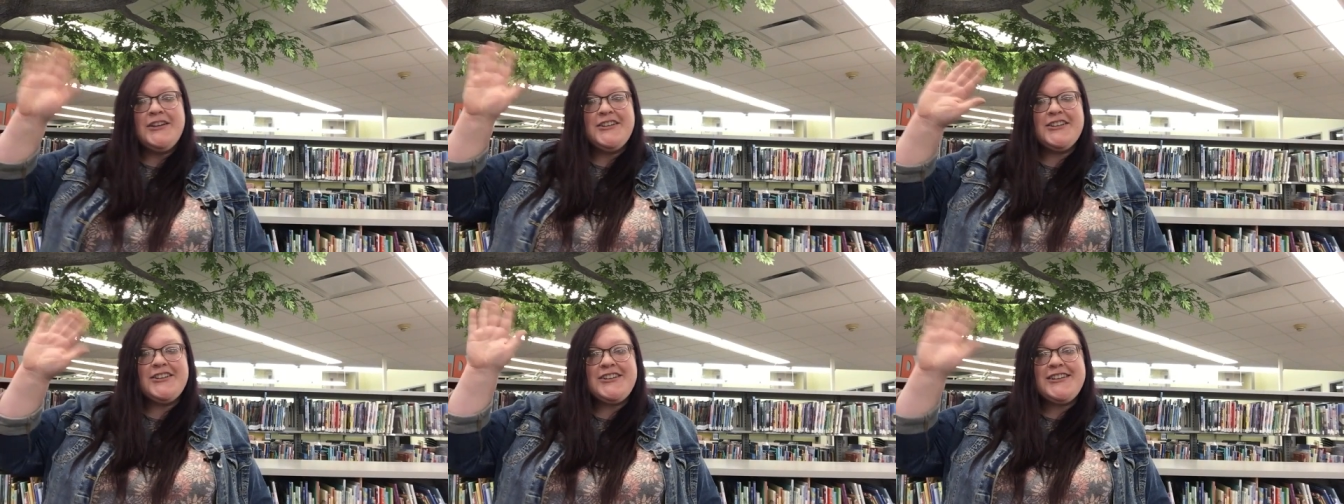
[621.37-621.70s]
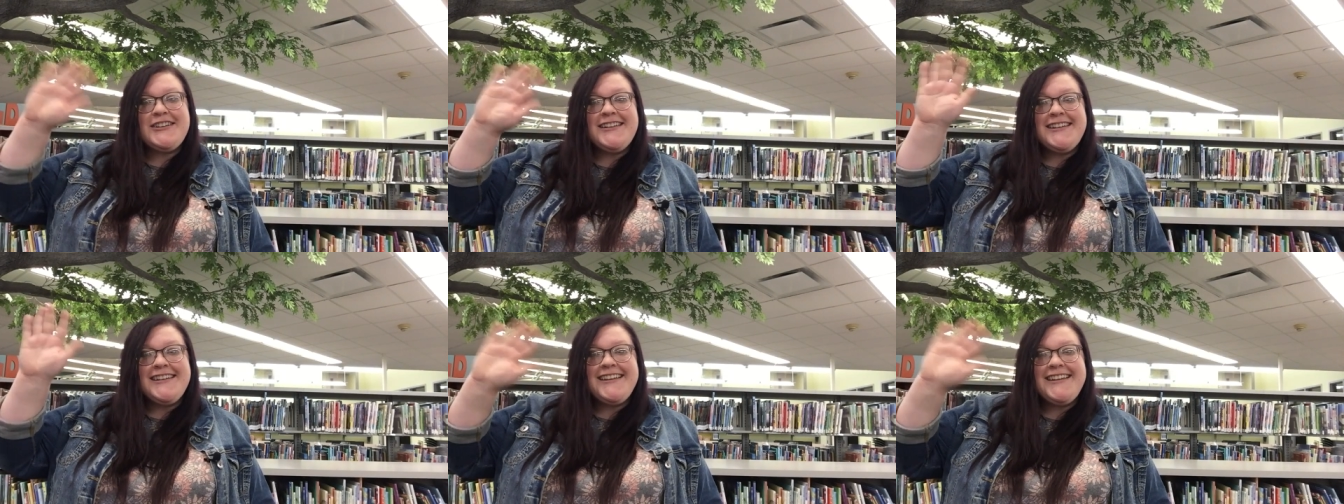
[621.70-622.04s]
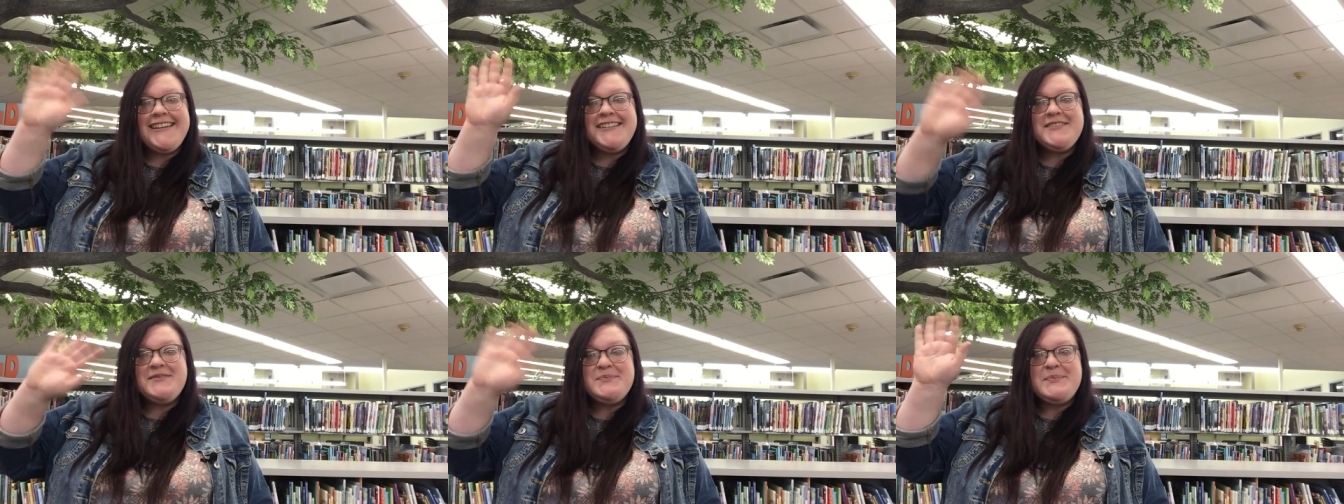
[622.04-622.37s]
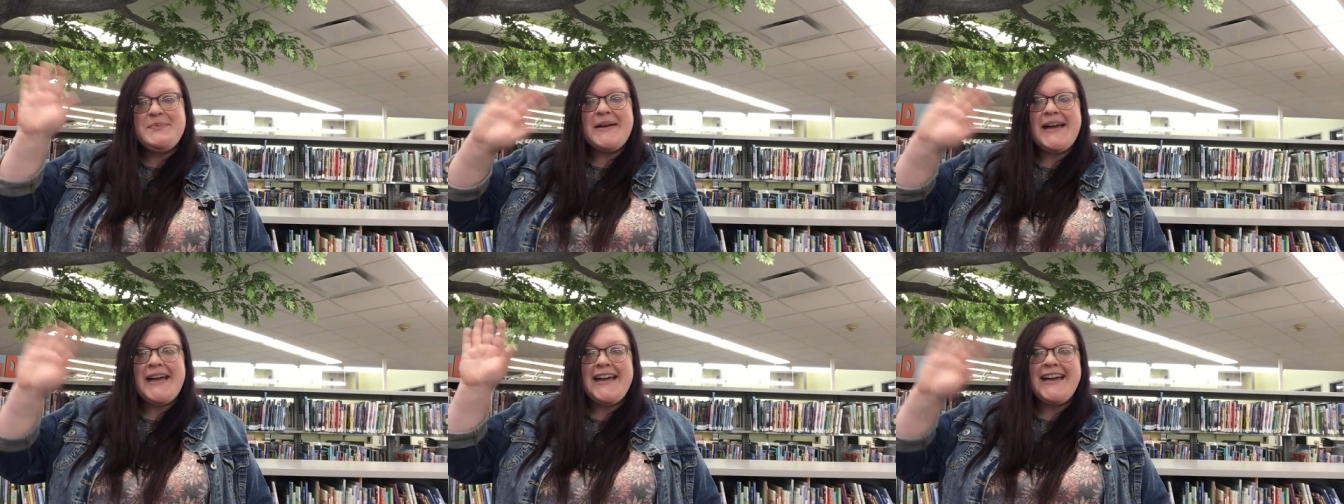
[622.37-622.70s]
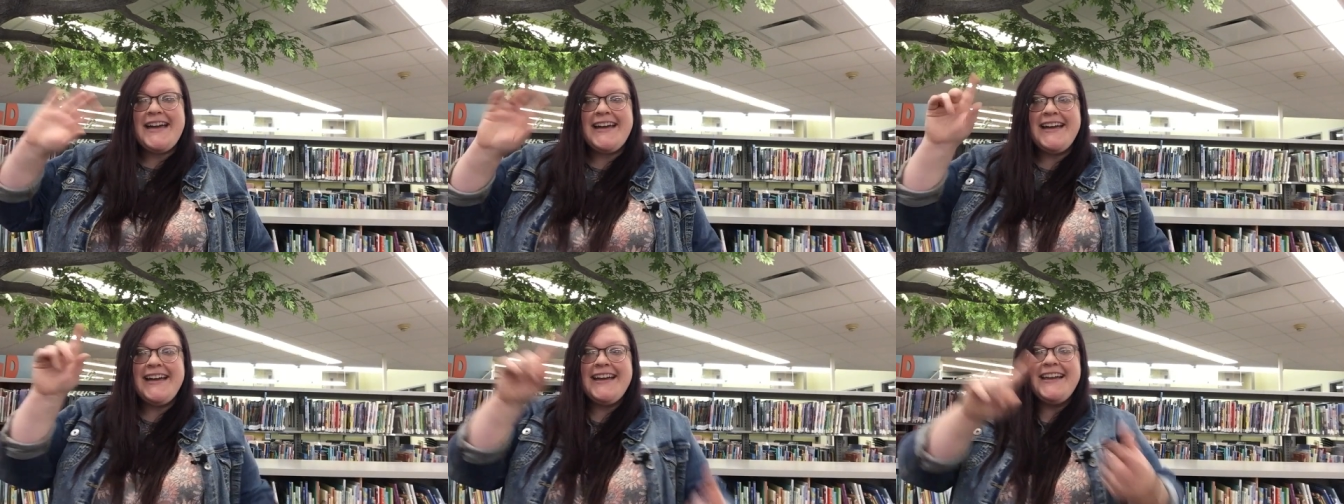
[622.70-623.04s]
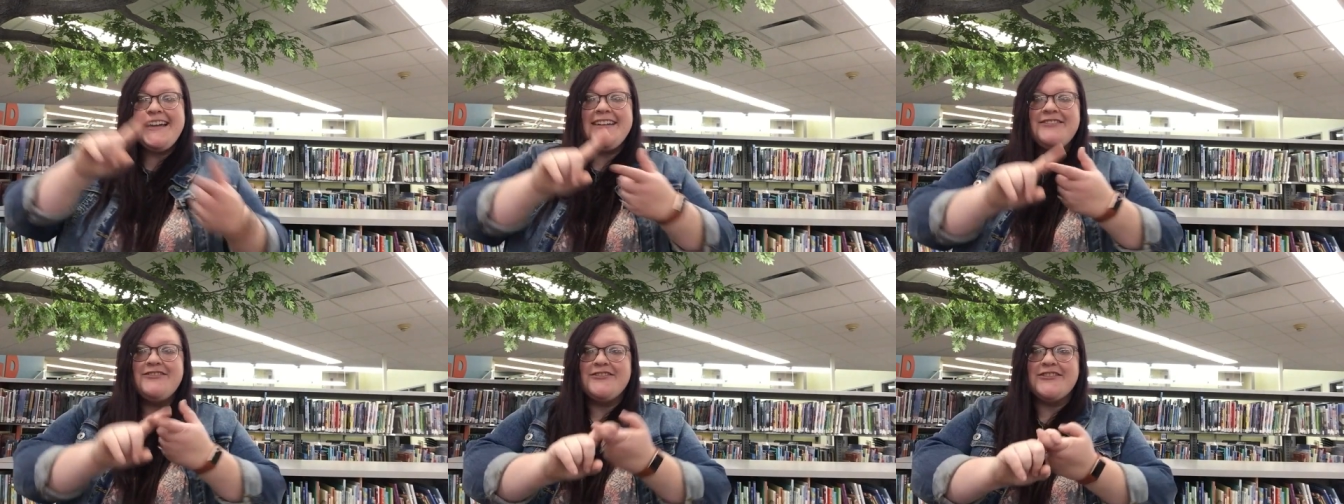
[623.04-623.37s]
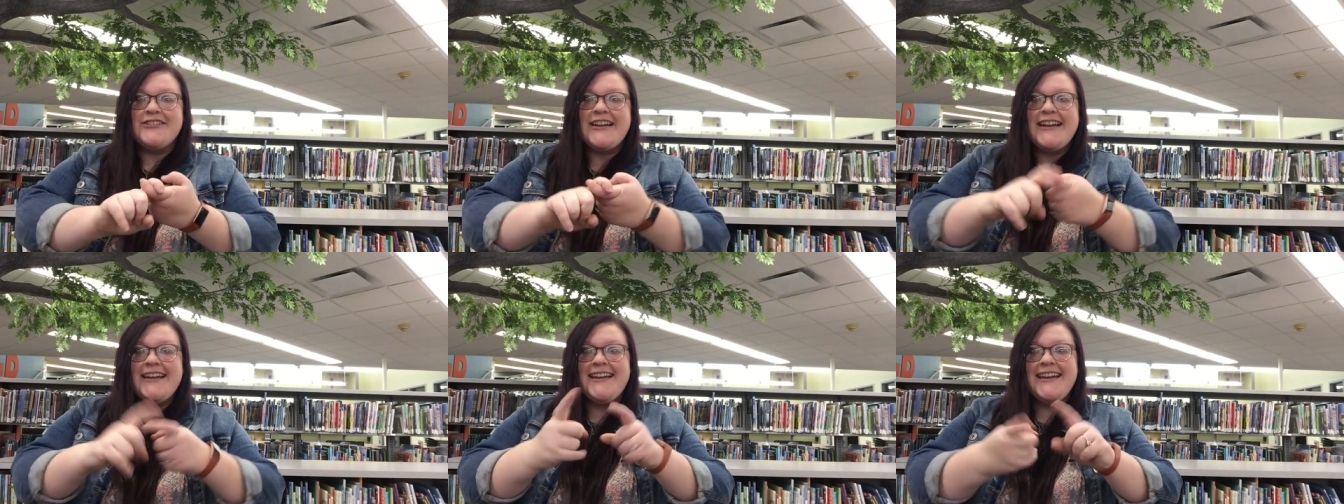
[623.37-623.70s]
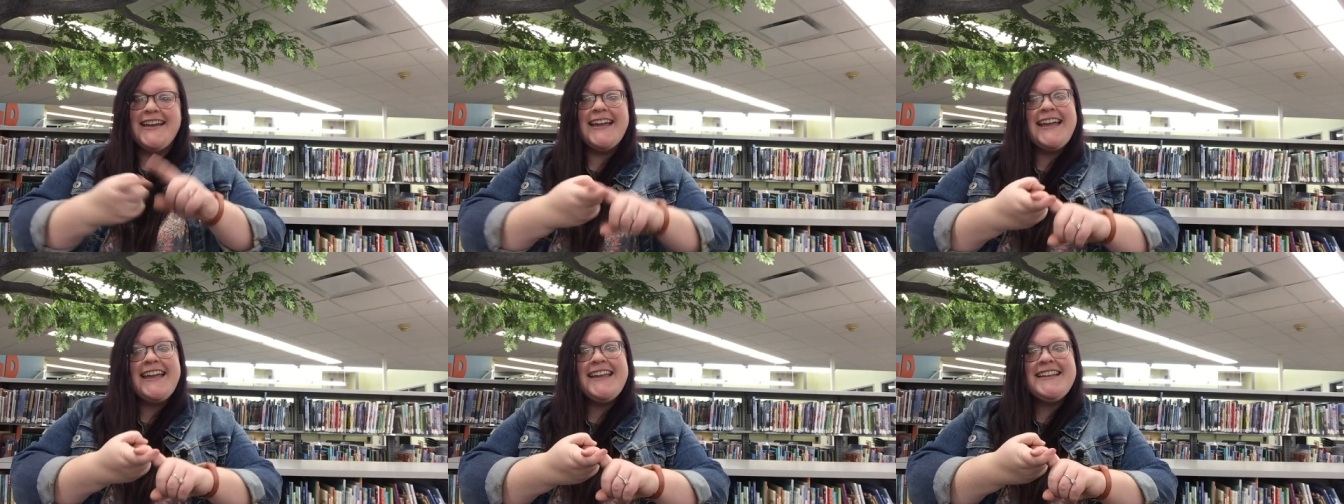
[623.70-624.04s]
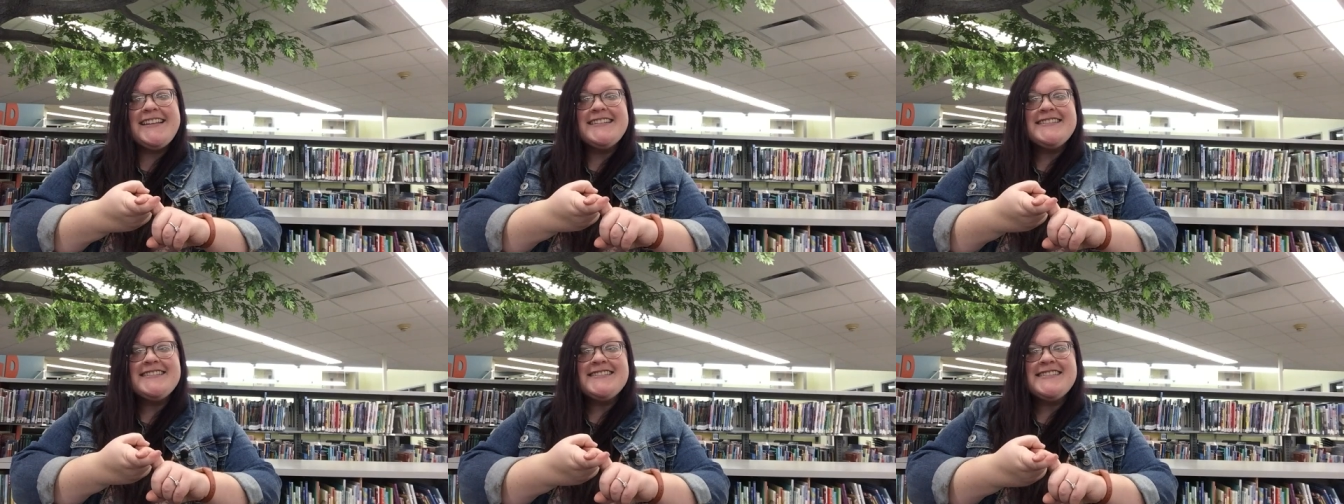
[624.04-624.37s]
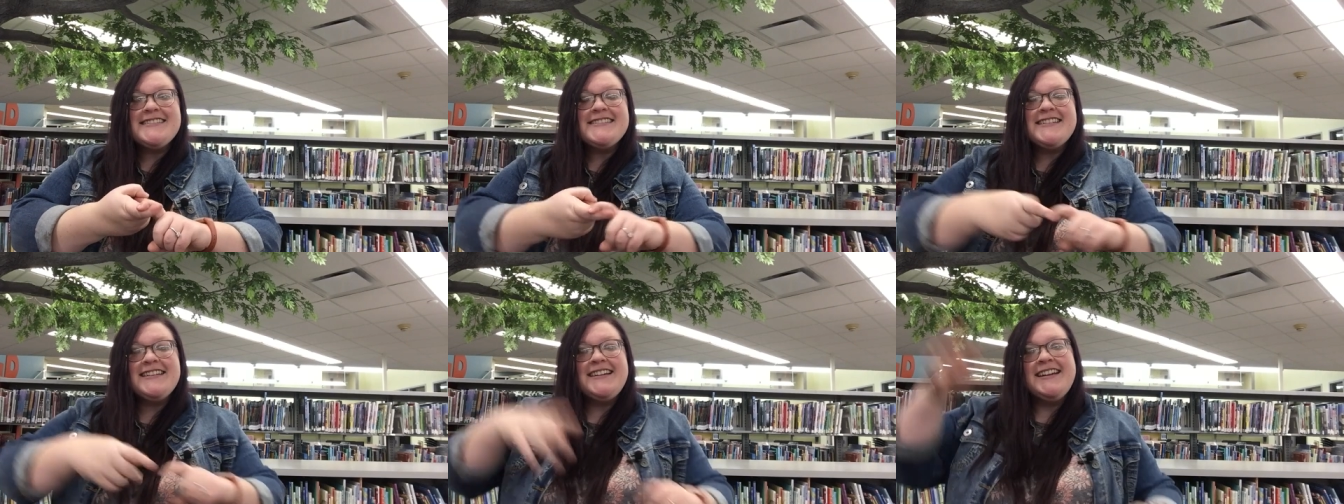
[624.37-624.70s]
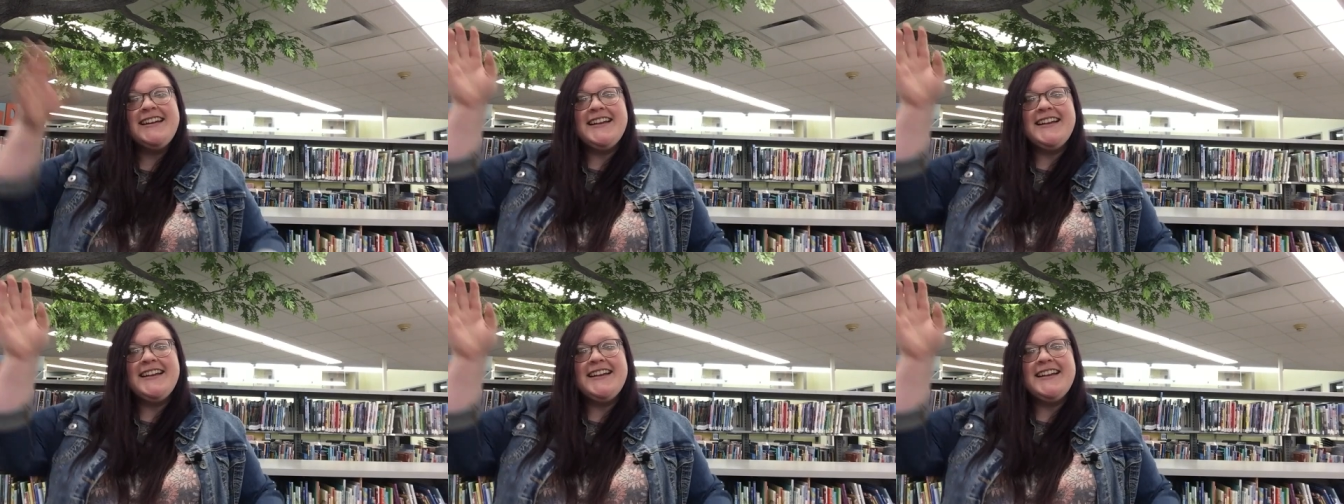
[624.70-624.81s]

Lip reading: Goodbye, friends.